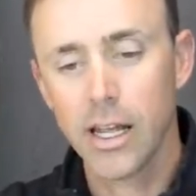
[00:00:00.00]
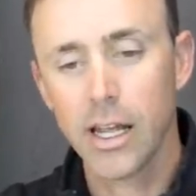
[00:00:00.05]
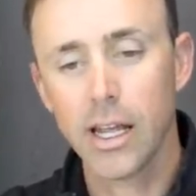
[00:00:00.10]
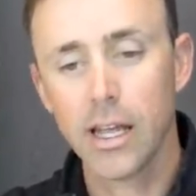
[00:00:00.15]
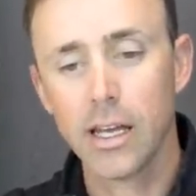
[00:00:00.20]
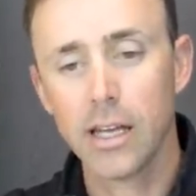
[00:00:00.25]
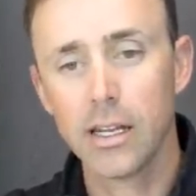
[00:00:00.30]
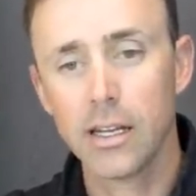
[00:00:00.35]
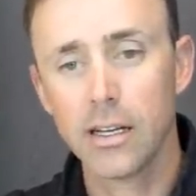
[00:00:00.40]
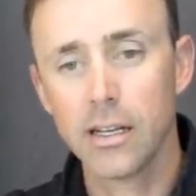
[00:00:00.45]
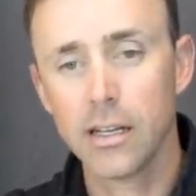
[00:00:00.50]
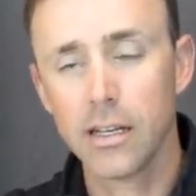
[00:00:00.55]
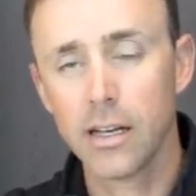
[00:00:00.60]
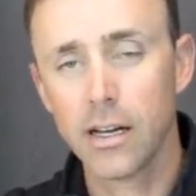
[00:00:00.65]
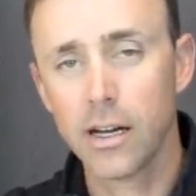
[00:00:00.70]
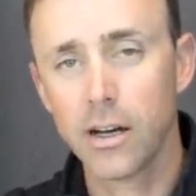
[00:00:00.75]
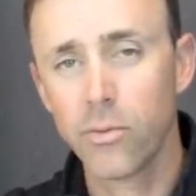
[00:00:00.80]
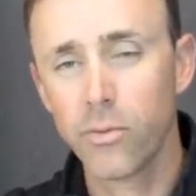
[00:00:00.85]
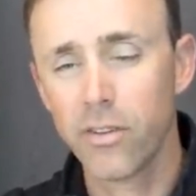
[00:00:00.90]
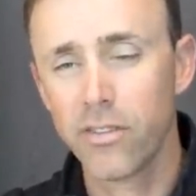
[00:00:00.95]
And
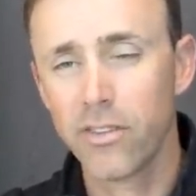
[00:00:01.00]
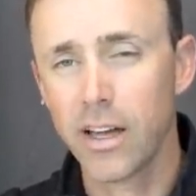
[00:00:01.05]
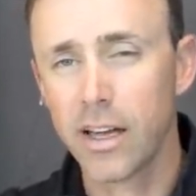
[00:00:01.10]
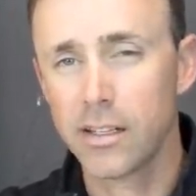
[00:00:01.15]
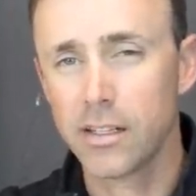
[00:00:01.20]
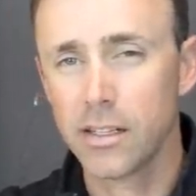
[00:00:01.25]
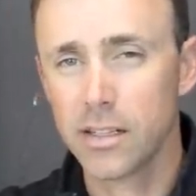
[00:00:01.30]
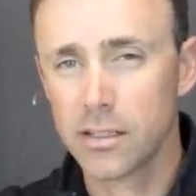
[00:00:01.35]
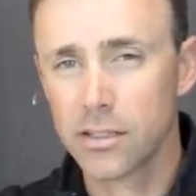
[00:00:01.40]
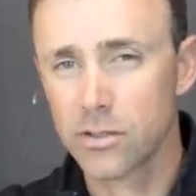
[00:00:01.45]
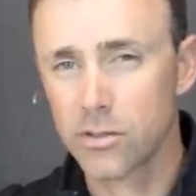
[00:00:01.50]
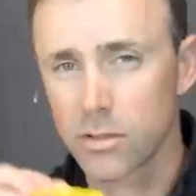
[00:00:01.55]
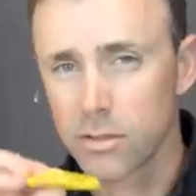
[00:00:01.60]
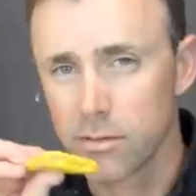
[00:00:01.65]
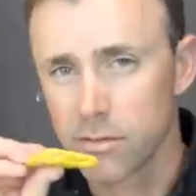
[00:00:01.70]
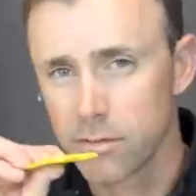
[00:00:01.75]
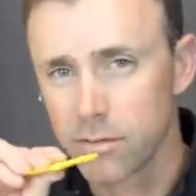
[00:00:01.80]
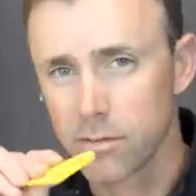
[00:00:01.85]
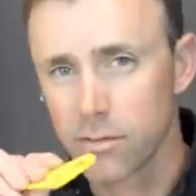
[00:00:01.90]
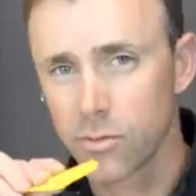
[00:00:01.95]
uh, we've had to sort
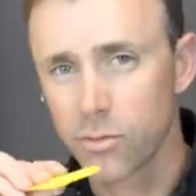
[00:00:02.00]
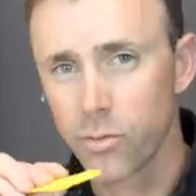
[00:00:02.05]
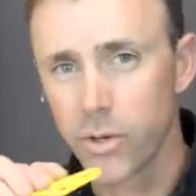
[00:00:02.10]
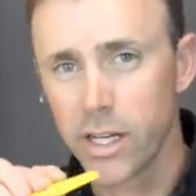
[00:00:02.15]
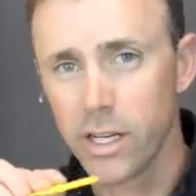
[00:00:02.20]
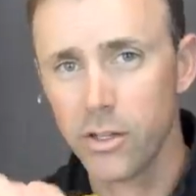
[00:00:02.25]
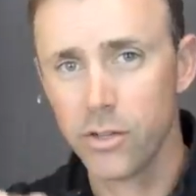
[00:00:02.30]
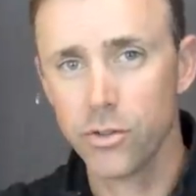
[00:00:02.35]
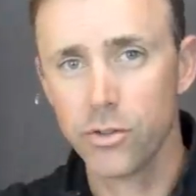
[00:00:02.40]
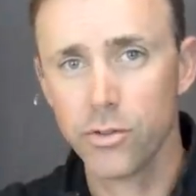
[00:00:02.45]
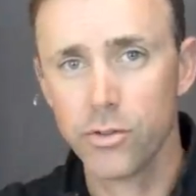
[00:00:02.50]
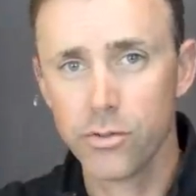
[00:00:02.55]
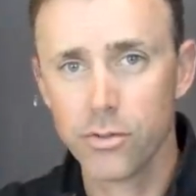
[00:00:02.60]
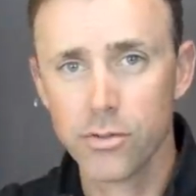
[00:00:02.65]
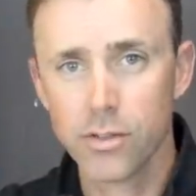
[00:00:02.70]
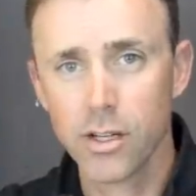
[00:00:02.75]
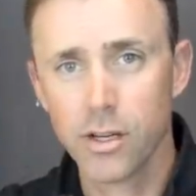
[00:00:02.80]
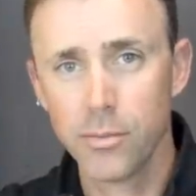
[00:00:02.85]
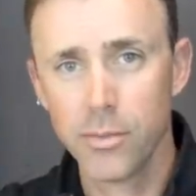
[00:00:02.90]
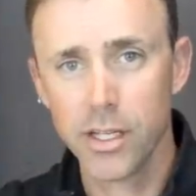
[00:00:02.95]
of
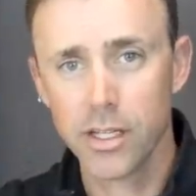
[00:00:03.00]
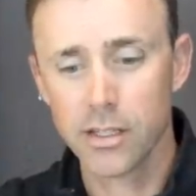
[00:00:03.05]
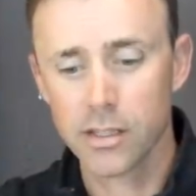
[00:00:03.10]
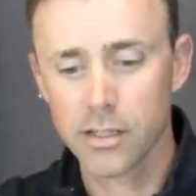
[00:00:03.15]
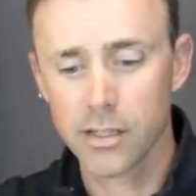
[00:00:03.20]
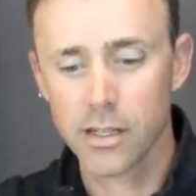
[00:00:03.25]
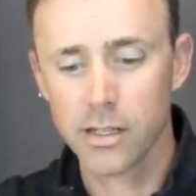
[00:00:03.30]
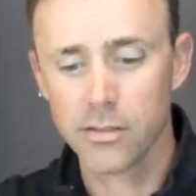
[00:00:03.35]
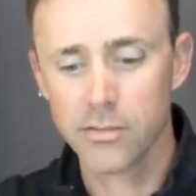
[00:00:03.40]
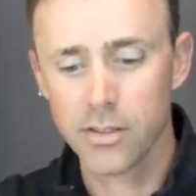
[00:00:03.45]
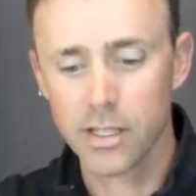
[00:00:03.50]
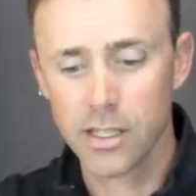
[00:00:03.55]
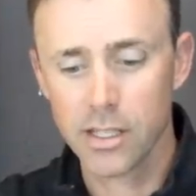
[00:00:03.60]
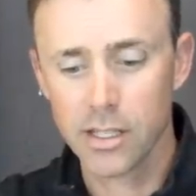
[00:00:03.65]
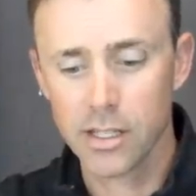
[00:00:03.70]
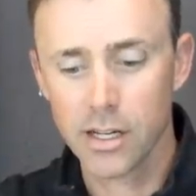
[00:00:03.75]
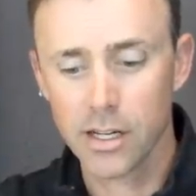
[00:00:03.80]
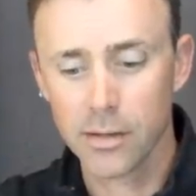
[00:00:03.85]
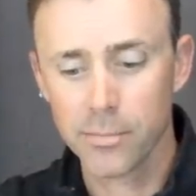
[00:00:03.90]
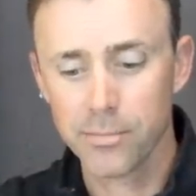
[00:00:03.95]
redo a bit of
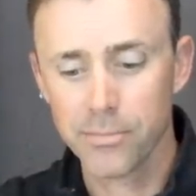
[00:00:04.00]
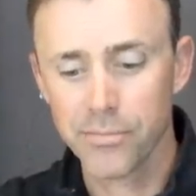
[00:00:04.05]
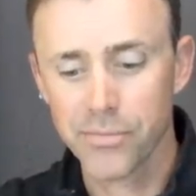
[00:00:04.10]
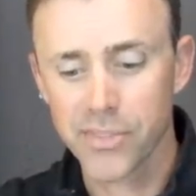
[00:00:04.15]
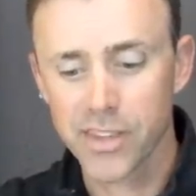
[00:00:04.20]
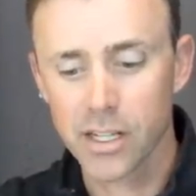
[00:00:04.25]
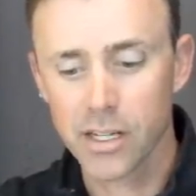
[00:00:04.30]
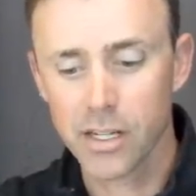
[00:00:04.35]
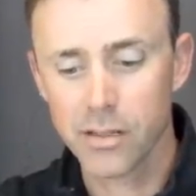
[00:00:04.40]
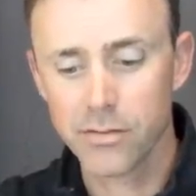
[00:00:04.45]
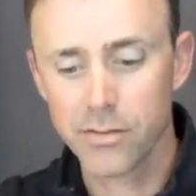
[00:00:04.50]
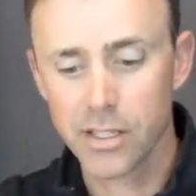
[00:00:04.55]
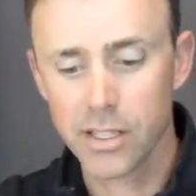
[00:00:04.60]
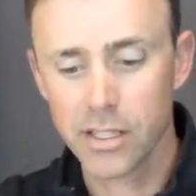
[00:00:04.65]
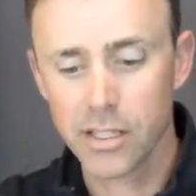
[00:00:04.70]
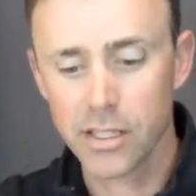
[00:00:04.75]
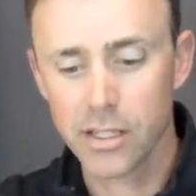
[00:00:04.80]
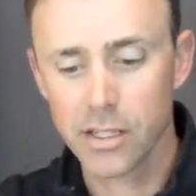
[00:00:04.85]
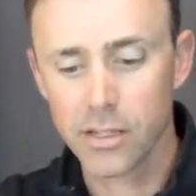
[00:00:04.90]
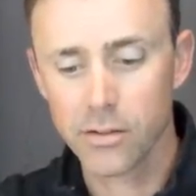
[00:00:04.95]
the, um, of
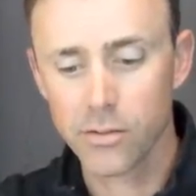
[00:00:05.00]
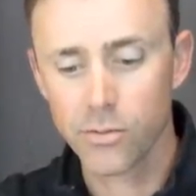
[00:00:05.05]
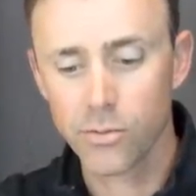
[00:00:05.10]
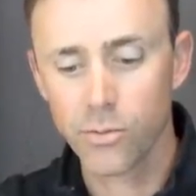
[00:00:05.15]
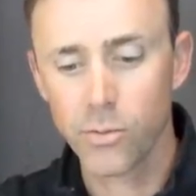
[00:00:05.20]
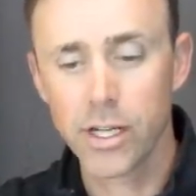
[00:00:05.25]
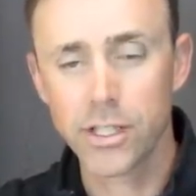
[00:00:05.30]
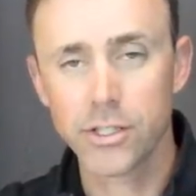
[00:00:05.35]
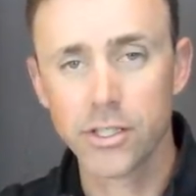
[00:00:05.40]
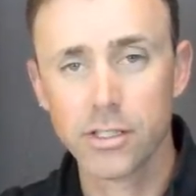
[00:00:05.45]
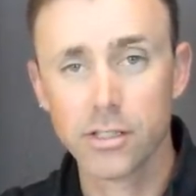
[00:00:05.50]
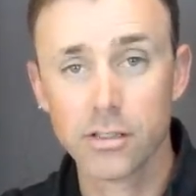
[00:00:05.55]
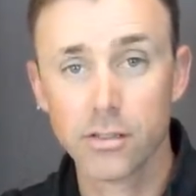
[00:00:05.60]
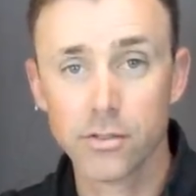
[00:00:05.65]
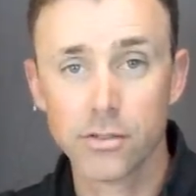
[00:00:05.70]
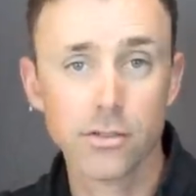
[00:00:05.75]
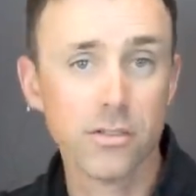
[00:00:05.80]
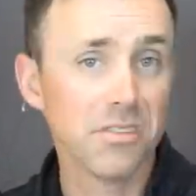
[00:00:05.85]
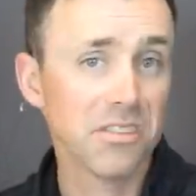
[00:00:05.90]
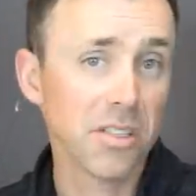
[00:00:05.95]
the uh, wedging
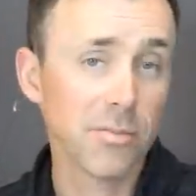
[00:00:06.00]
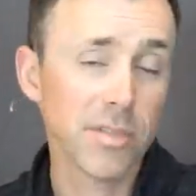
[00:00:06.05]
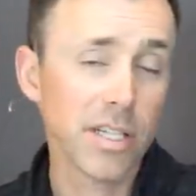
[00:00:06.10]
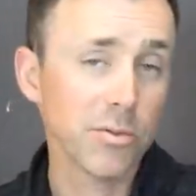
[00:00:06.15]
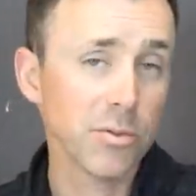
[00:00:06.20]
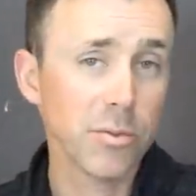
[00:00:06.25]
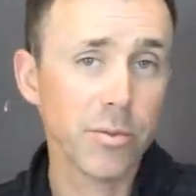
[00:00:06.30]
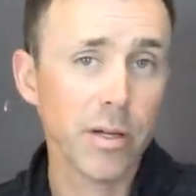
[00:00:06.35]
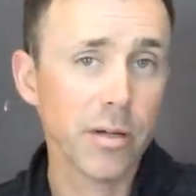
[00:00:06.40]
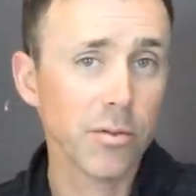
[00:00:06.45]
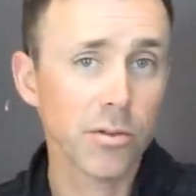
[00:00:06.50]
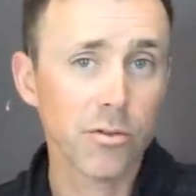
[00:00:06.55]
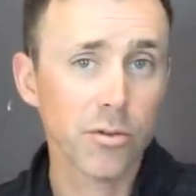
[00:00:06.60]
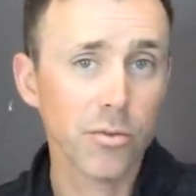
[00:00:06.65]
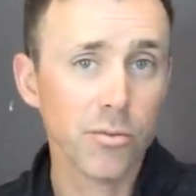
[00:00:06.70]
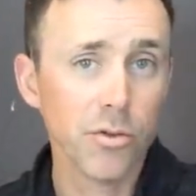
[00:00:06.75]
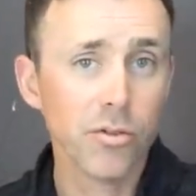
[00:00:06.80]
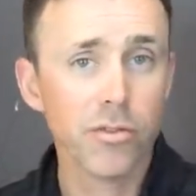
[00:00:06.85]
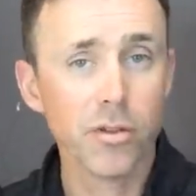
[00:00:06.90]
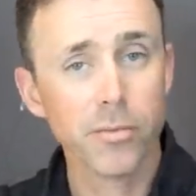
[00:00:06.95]
solutions. Sometimes we've been able to
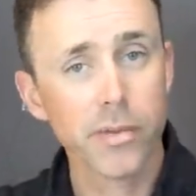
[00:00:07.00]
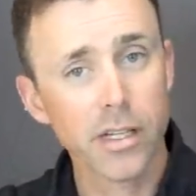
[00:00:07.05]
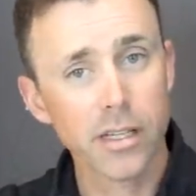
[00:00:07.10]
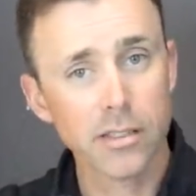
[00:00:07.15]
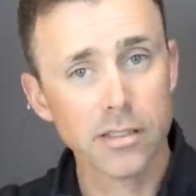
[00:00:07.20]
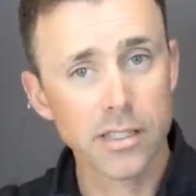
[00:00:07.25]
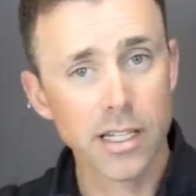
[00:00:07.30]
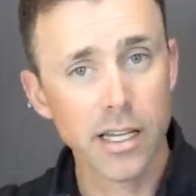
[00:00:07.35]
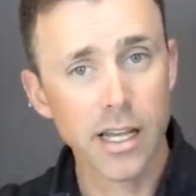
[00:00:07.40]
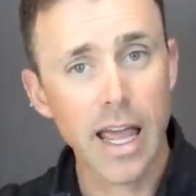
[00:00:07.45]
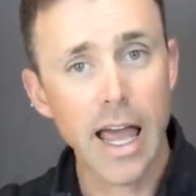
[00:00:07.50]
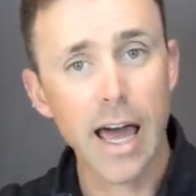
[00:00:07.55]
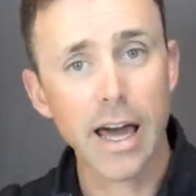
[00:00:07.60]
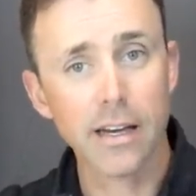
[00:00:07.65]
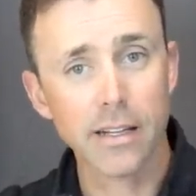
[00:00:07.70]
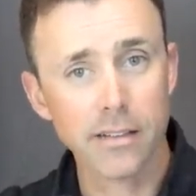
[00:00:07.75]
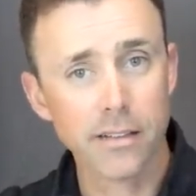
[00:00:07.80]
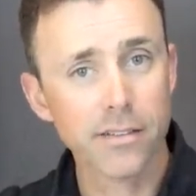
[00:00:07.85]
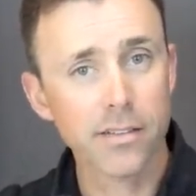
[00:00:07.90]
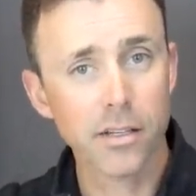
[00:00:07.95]
remove it because they
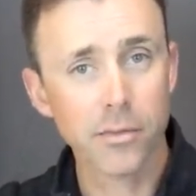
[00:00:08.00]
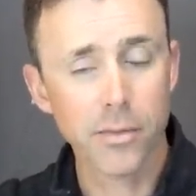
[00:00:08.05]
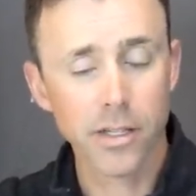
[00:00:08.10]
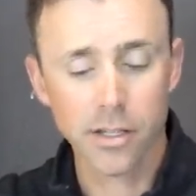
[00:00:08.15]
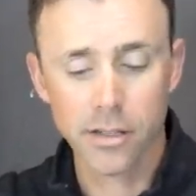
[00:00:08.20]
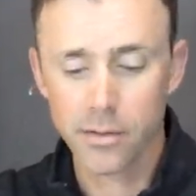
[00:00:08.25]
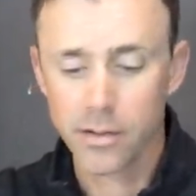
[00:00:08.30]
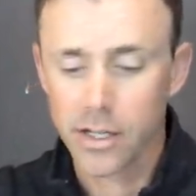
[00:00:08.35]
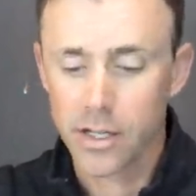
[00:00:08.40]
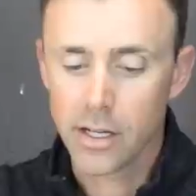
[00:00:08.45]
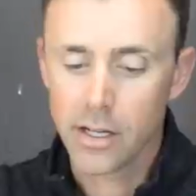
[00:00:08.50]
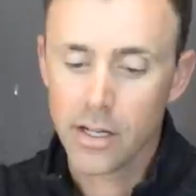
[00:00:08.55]
added some in.